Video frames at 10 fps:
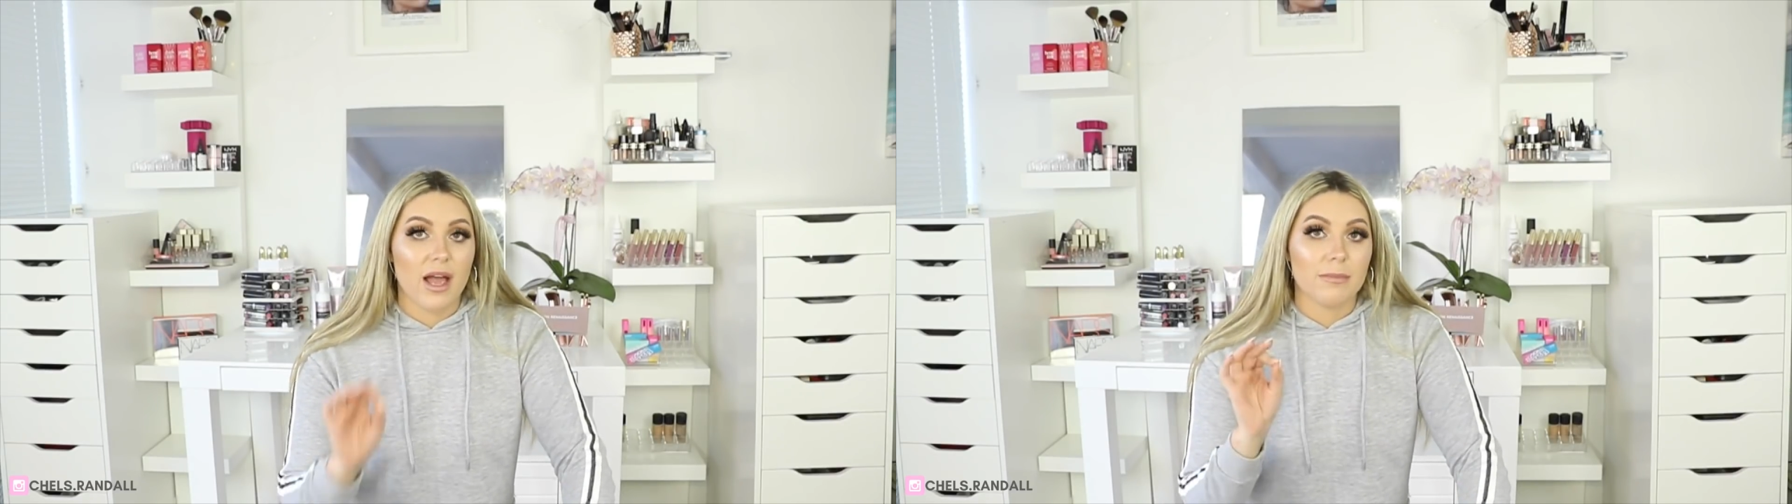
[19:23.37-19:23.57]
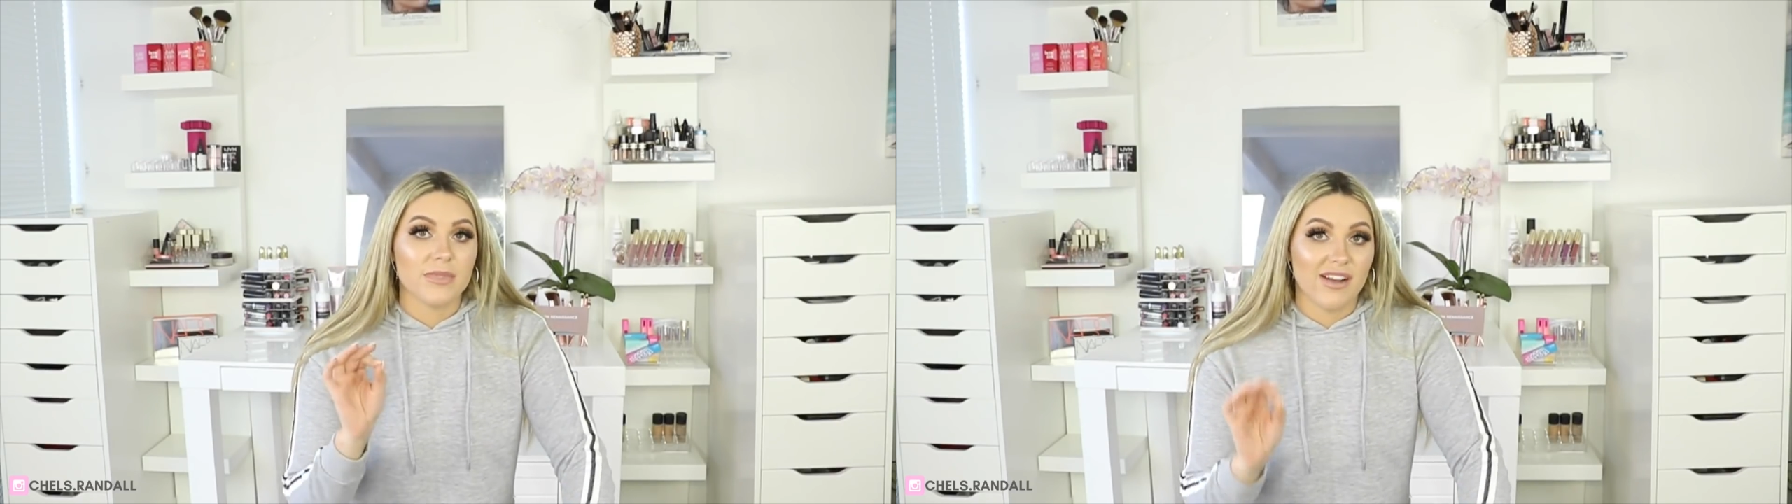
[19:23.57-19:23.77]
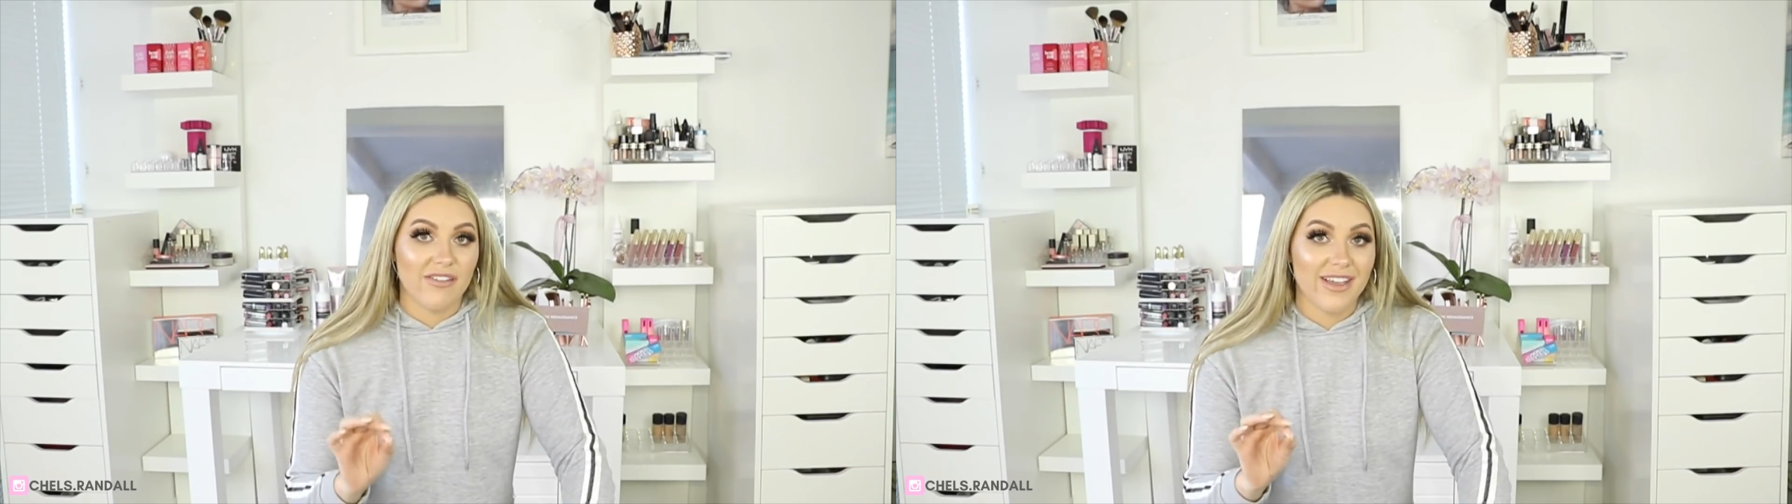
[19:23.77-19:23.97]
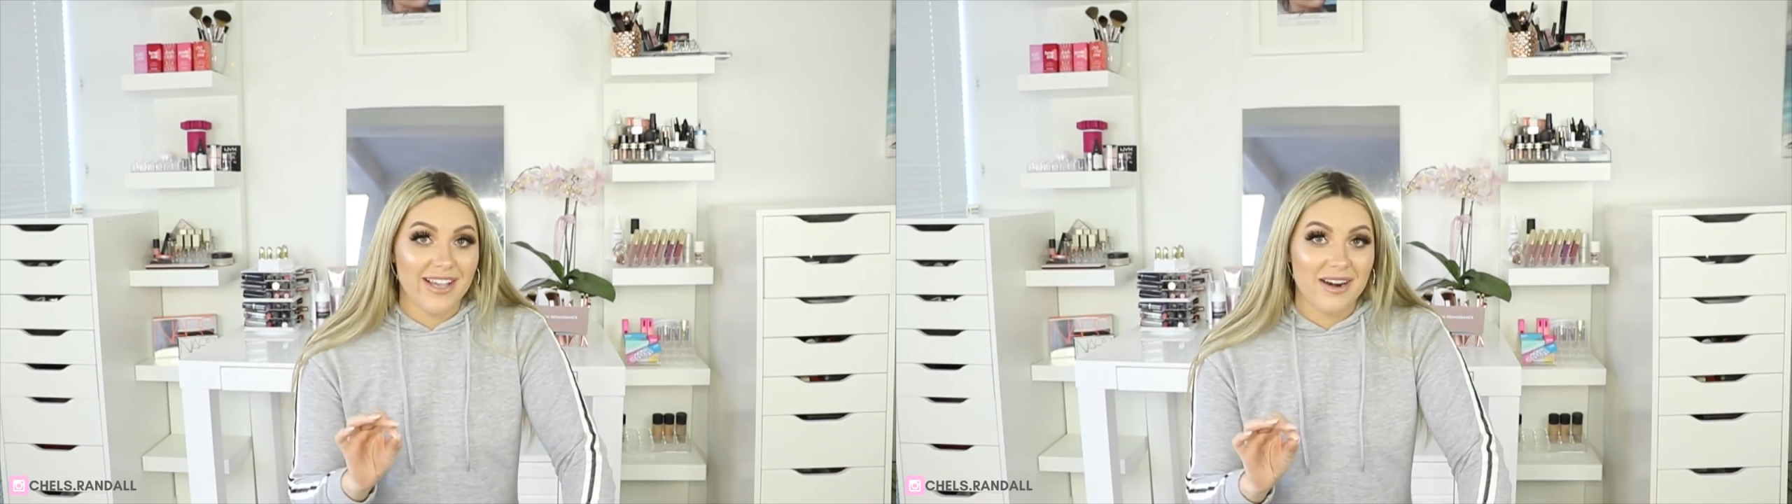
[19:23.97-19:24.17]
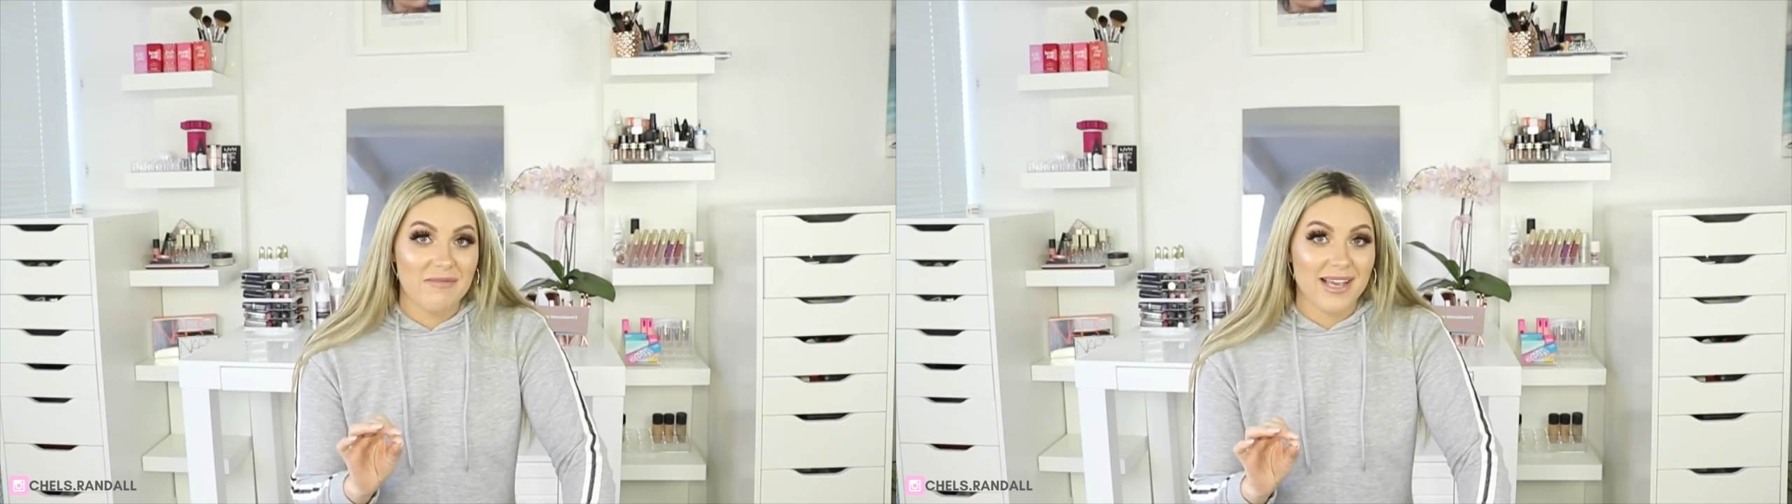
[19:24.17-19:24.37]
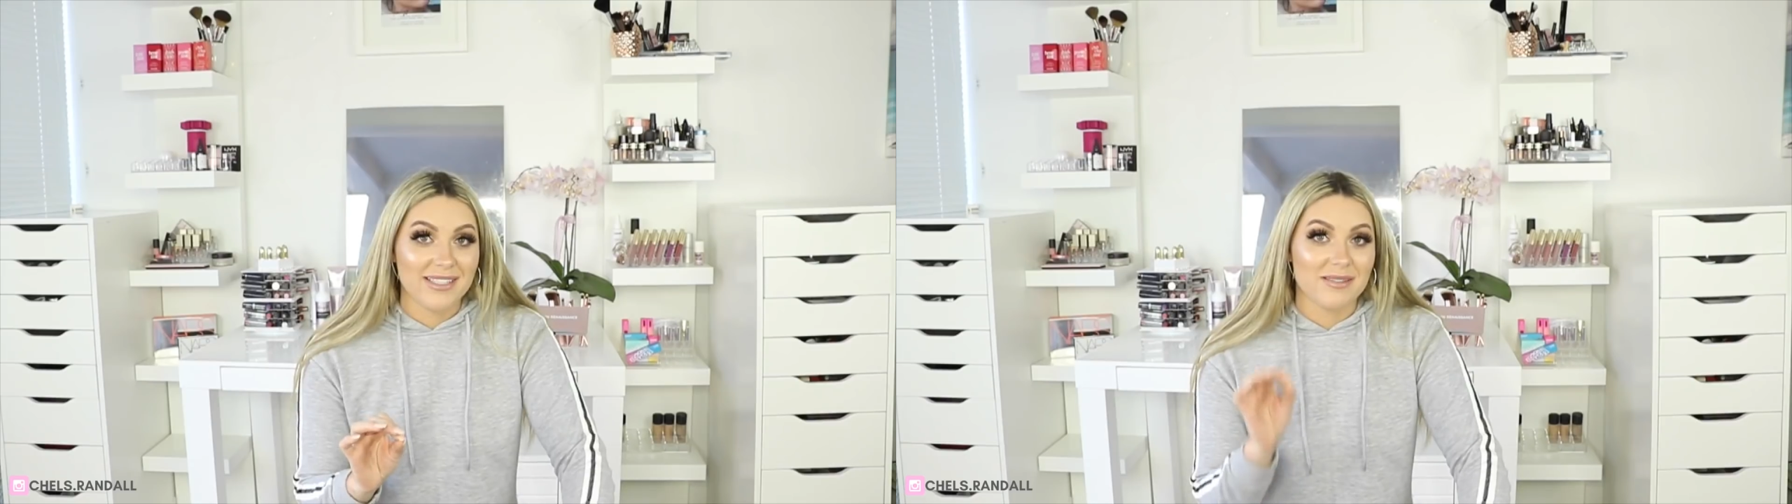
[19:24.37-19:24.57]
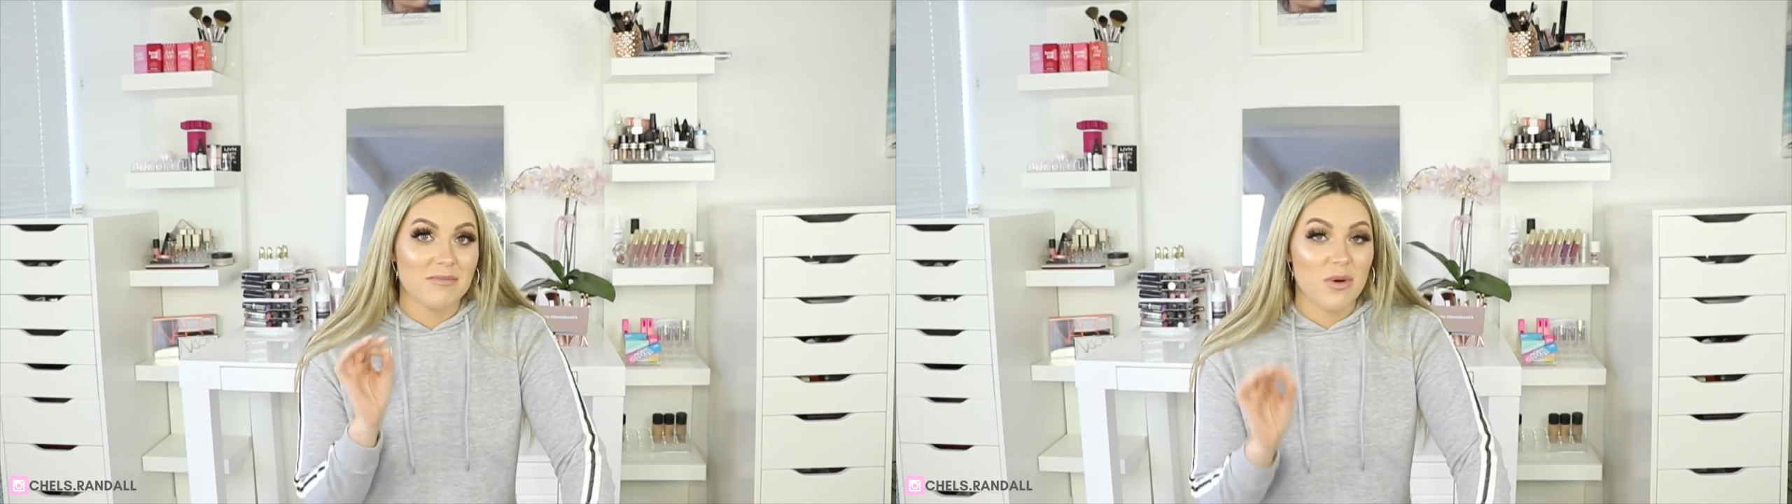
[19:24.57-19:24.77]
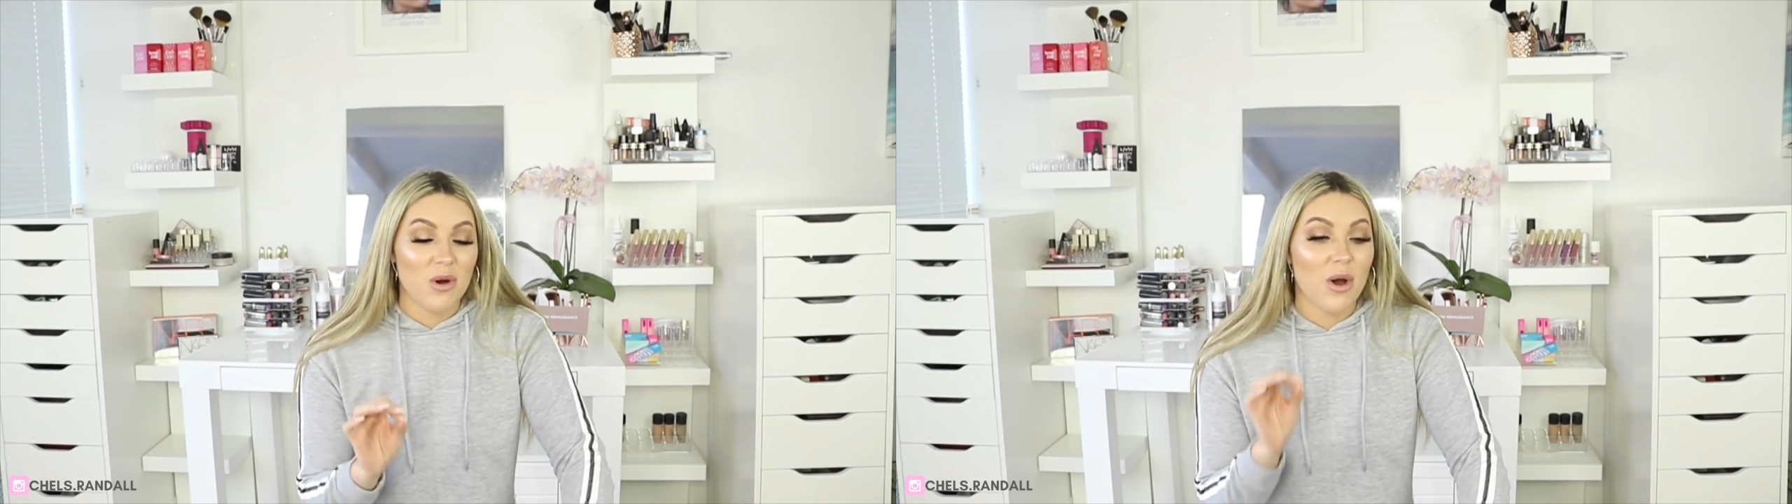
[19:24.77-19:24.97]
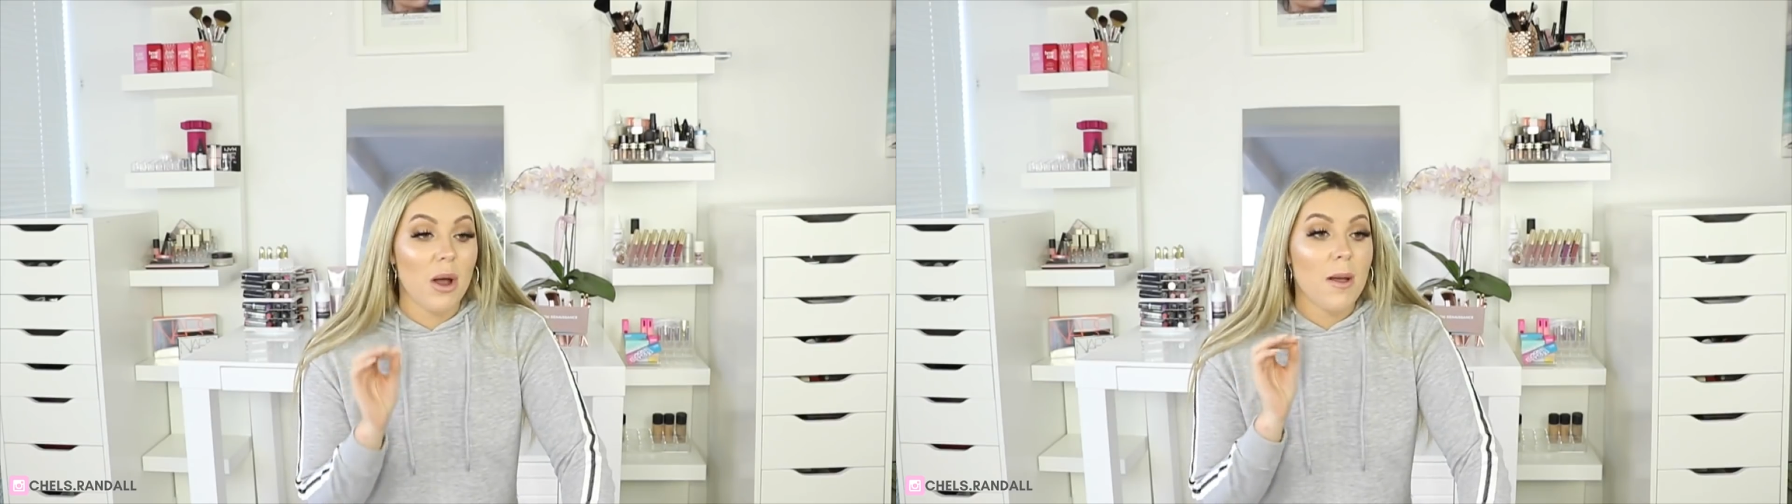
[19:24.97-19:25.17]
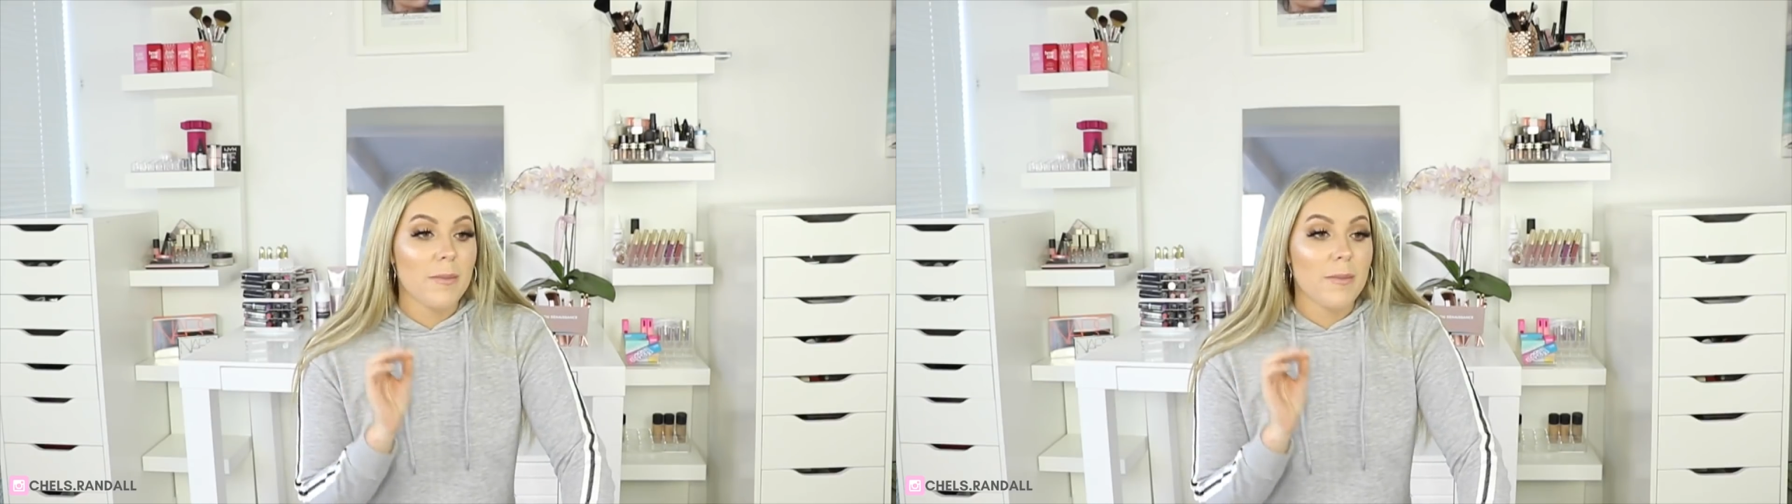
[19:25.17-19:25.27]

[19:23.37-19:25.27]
I'm definitely going to make some more